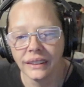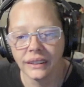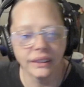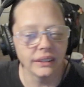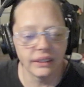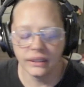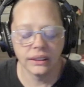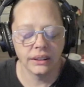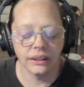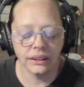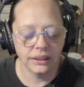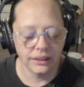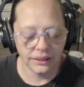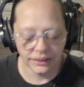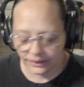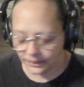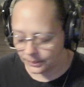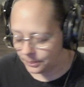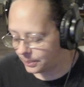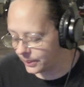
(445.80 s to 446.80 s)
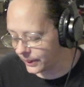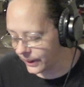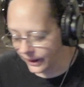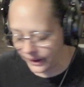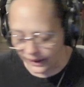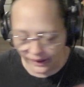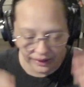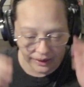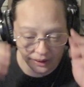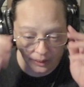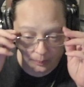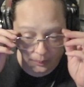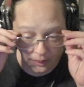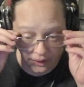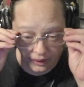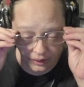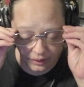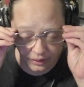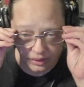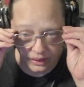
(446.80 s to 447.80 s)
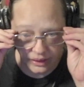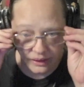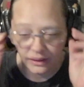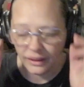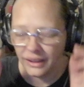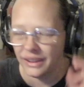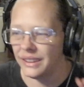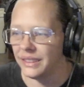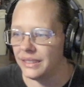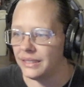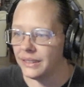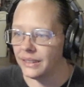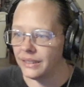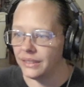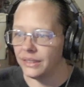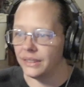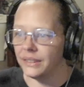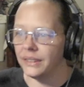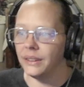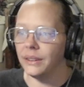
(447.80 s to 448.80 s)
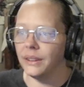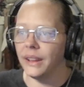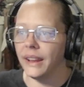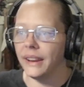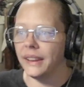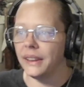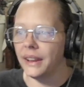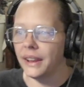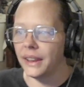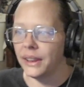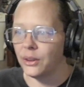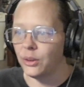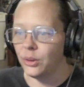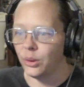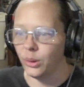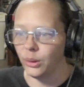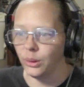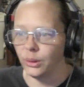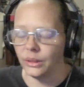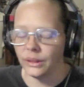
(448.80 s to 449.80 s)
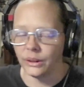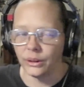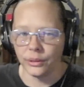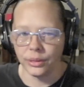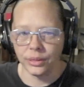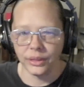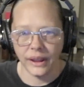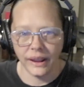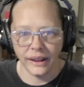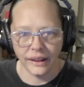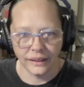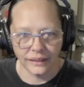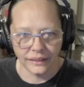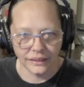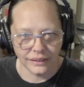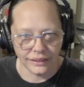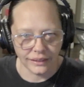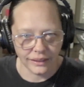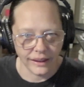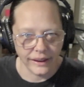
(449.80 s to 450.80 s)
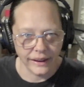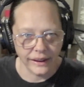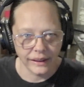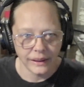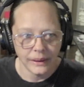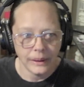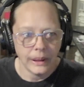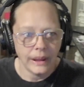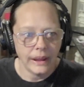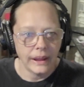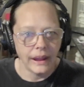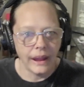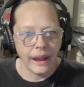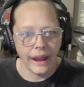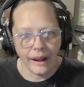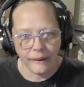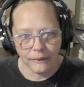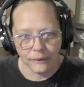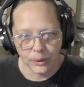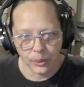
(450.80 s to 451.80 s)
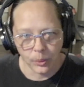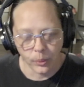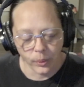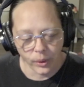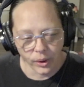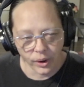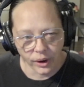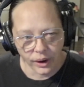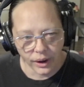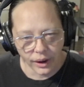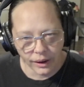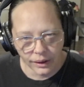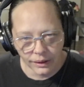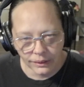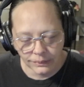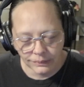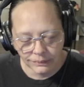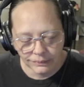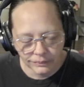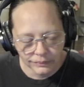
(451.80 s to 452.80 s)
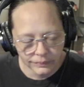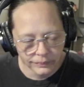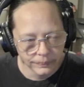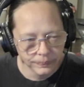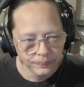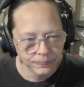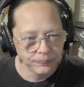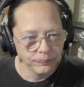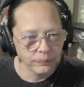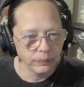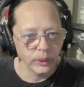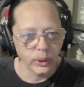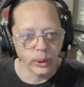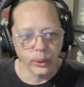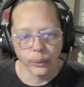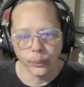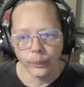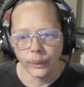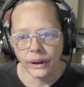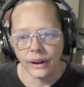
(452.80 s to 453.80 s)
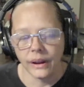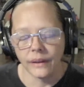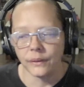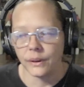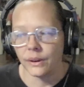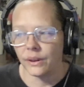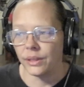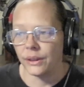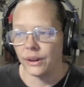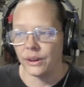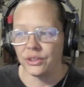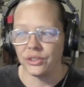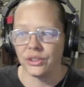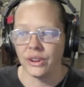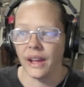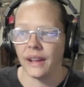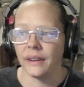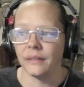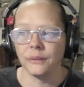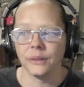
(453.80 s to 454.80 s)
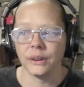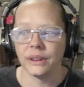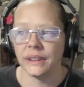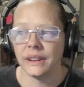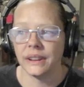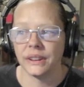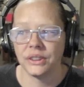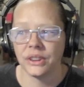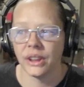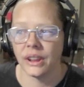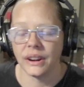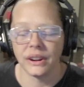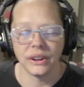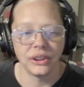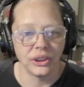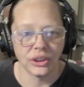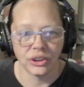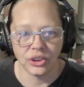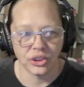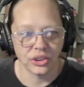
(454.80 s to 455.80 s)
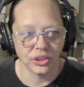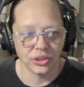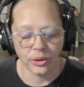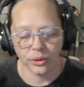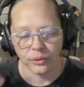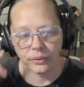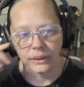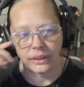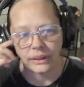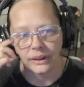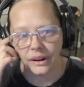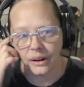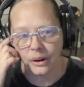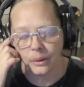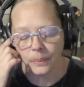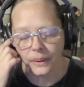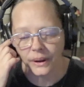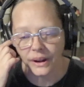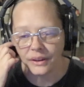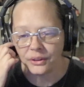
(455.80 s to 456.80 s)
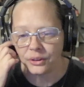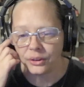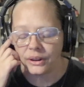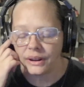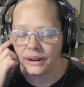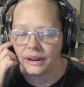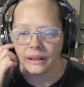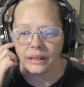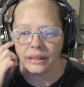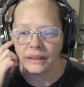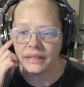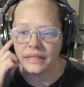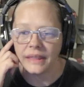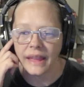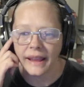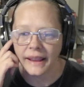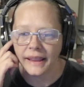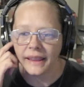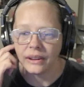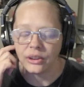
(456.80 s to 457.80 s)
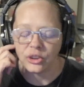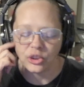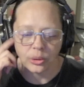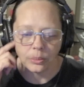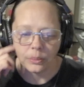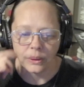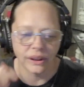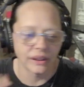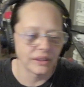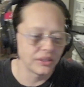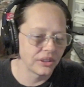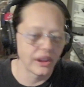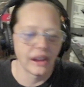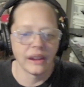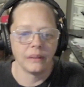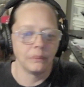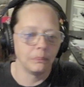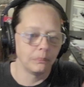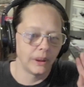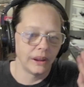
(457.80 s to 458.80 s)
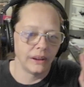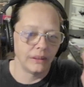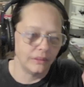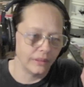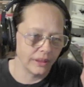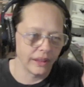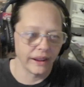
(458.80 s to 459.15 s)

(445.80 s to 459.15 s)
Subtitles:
Ugh. But anyway, I can do little things like after work or whatever. There's not really a ton of dishes over there, but I do need to clean that kitchen because I made